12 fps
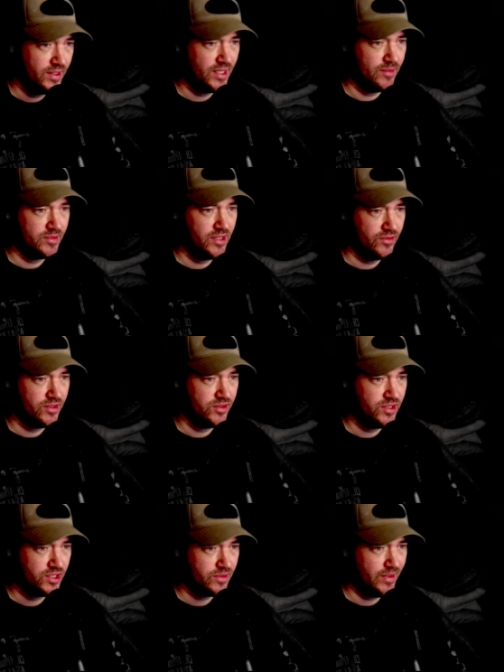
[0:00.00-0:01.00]
They get themselves
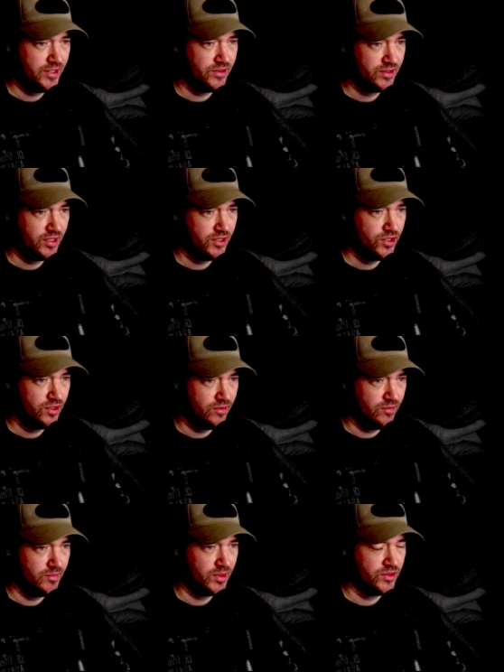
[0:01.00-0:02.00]
in situations they
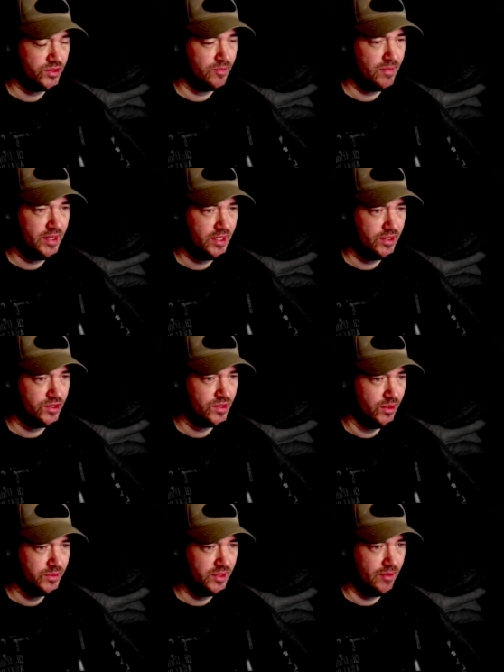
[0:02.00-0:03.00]
shouldn't because the money
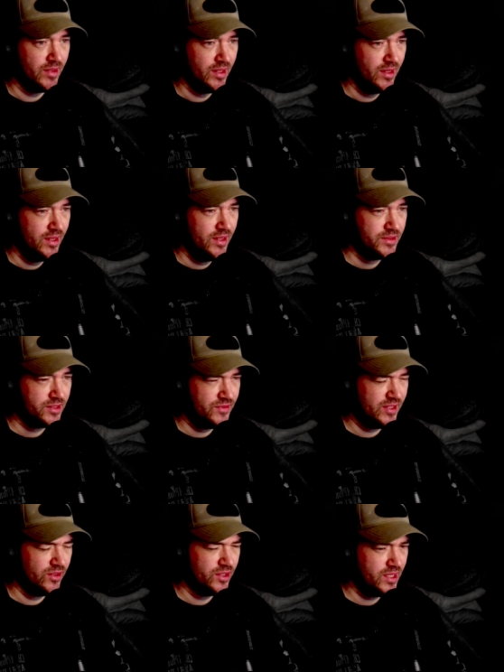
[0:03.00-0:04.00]
controlled them. So I
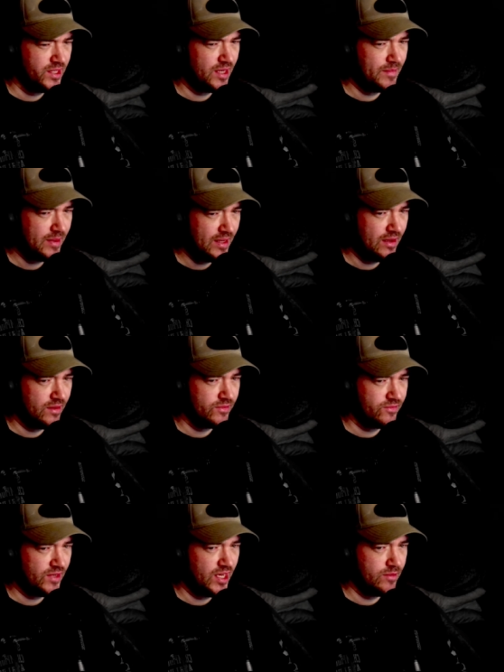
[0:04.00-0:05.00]
think looking up at
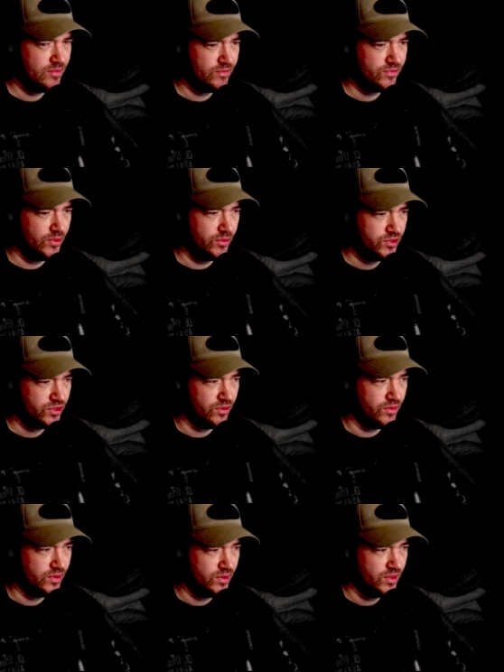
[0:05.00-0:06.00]
fame and
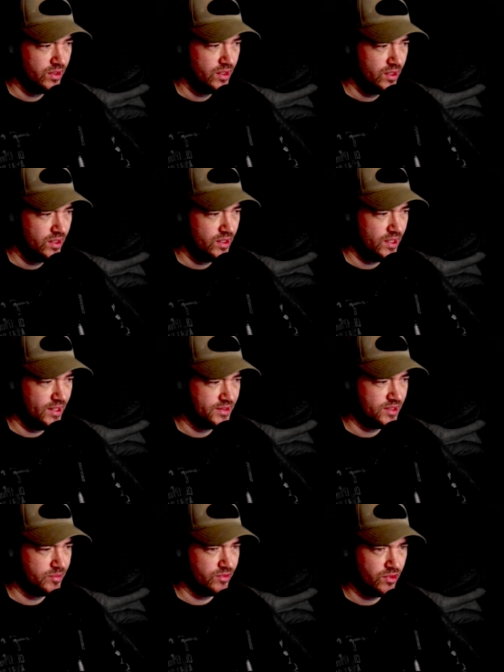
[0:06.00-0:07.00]
fortune
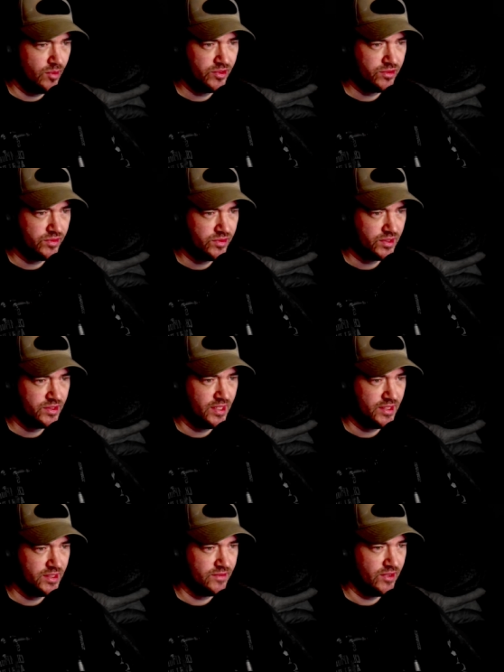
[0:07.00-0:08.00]
as the barometer of
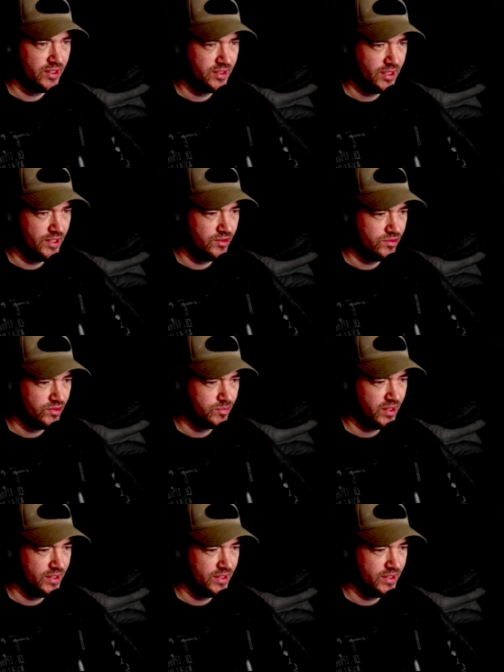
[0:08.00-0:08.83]
success is a very dangerous